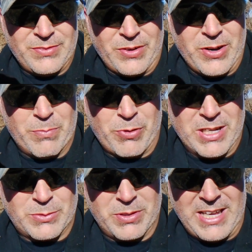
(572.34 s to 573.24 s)
Very
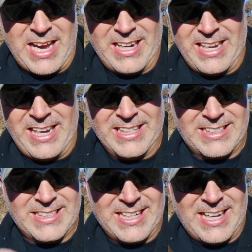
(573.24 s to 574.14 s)
impressed with that. And
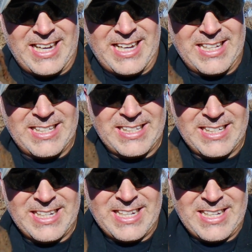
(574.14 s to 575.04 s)
it's,
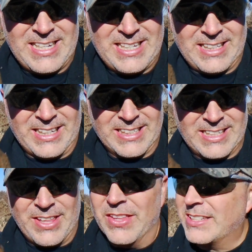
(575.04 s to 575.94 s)
like I
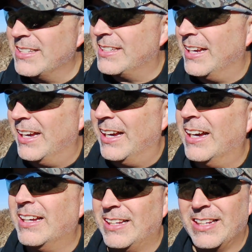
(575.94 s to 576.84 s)
said, this is
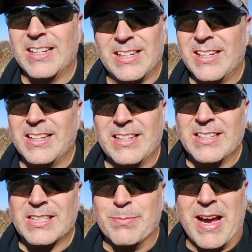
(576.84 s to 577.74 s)

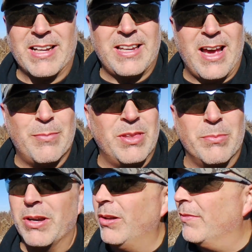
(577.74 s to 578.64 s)
smack dab in
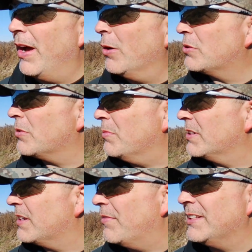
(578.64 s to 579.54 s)
the middle of a house from
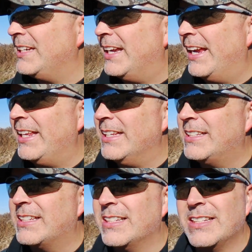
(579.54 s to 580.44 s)
the
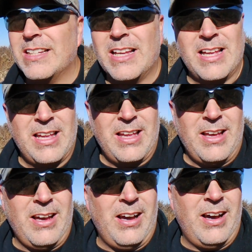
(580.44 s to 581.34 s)
1780s,
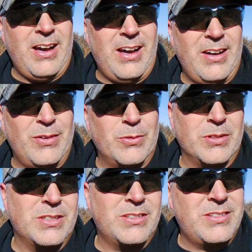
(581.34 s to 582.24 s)

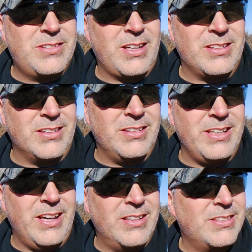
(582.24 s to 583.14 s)
or
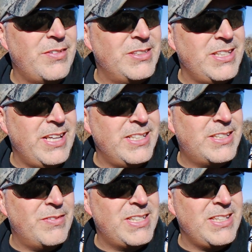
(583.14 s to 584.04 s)
technically 1780,
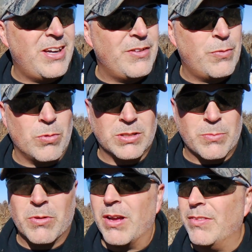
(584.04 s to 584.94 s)
1794,
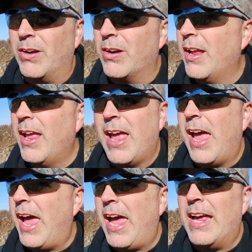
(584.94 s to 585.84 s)
somewhere around there.
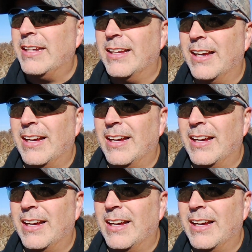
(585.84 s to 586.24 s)
And